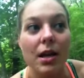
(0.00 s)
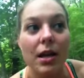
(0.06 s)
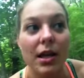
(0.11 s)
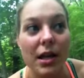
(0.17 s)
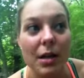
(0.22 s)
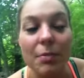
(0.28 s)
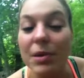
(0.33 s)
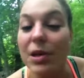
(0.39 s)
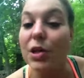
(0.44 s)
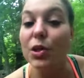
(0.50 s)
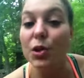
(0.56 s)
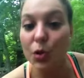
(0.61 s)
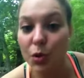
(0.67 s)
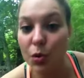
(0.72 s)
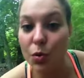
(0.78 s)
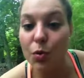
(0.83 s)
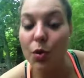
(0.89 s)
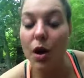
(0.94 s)
going to be
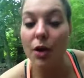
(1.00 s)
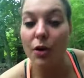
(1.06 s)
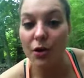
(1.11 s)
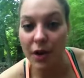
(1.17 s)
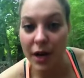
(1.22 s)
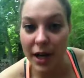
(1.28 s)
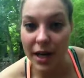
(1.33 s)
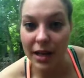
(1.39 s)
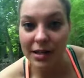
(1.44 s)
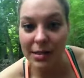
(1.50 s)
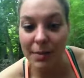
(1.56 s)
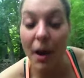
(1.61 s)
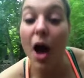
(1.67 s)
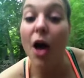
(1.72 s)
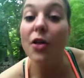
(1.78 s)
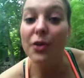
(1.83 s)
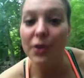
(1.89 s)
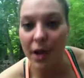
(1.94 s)
you creating some
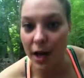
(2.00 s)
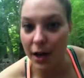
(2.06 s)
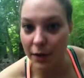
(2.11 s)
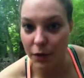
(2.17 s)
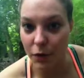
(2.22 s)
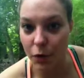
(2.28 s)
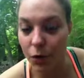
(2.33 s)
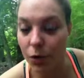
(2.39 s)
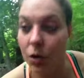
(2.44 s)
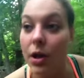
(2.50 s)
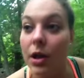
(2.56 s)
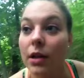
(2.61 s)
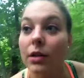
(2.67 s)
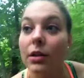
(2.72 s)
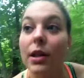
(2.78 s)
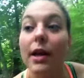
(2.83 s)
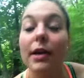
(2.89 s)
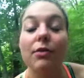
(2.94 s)
other kind of goal,
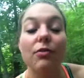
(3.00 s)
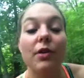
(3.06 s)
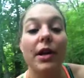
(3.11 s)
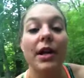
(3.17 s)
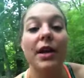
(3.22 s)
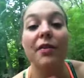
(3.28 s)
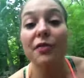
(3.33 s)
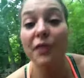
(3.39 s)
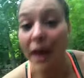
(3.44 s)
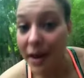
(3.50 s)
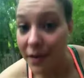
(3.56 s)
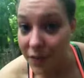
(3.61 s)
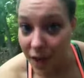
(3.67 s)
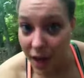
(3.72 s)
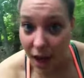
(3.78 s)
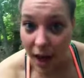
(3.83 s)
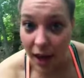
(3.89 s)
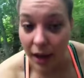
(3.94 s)
like running a
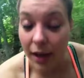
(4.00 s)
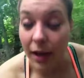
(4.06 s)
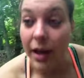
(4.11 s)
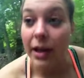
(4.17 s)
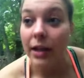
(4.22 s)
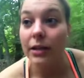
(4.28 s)
5K,